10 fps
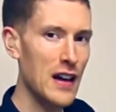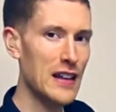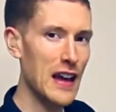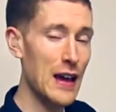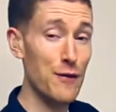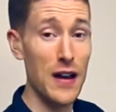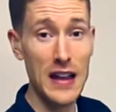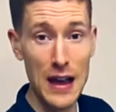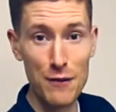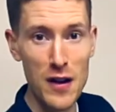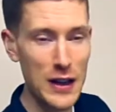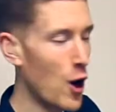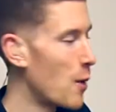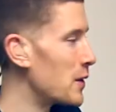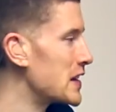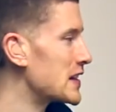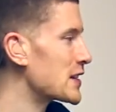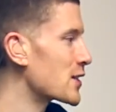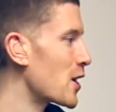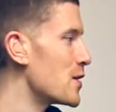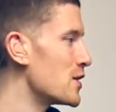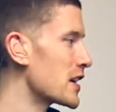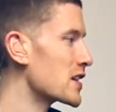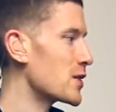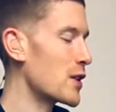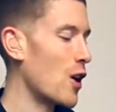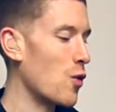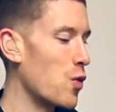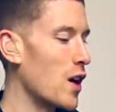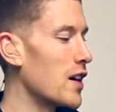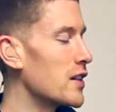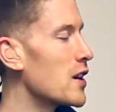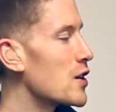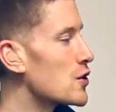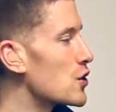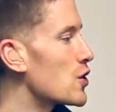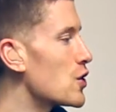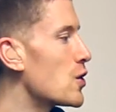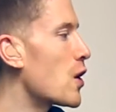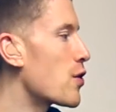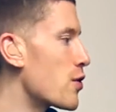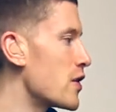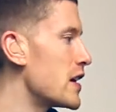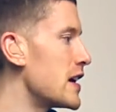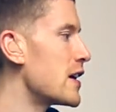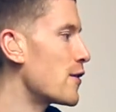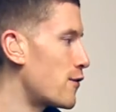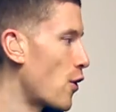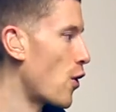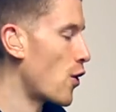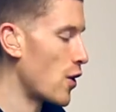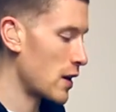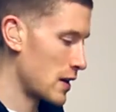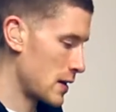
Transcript: Okay, again, very common in disco music, so we got 1, 2, 3, 4.